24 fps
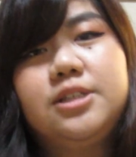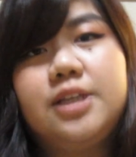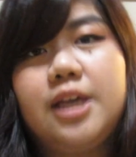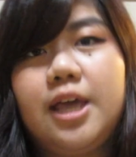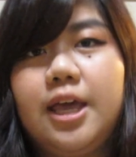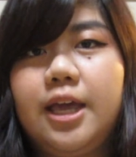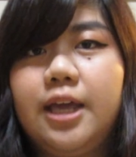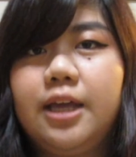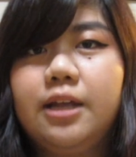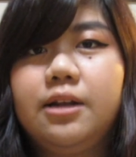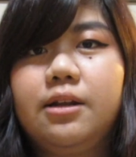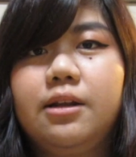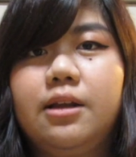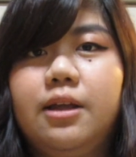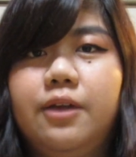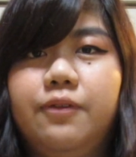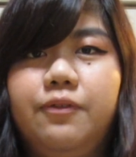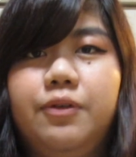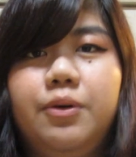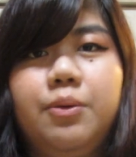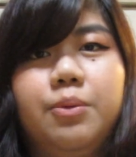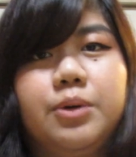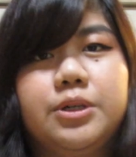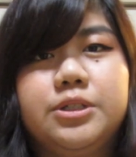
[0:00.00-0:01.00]
8
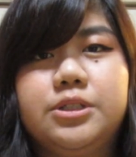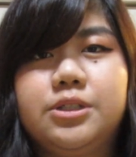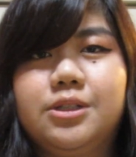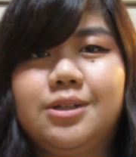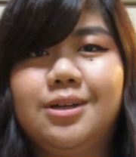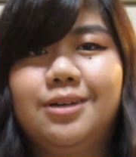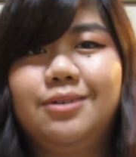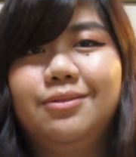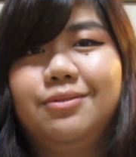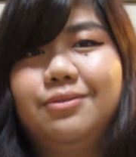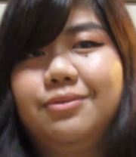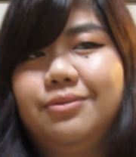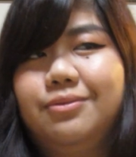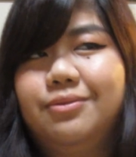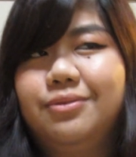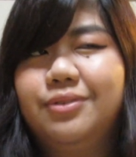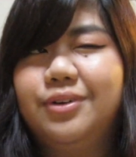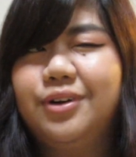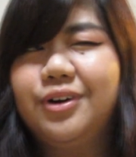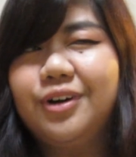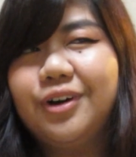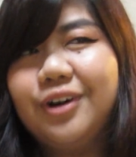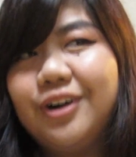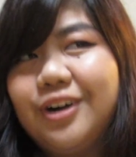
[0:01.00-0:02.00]
if you were to
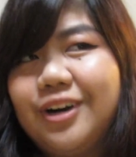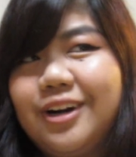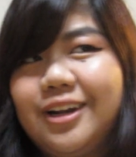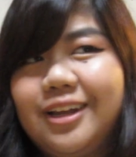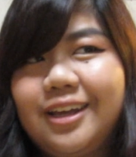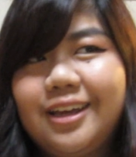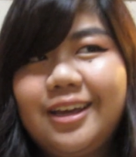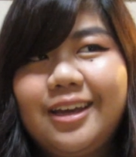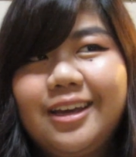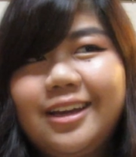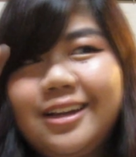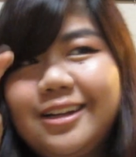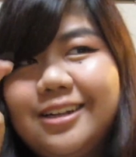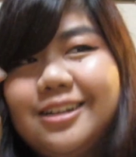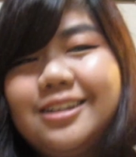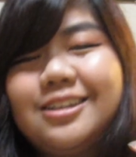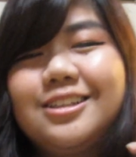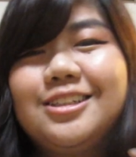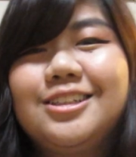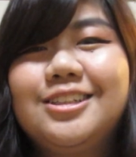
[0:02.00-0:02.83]
convert it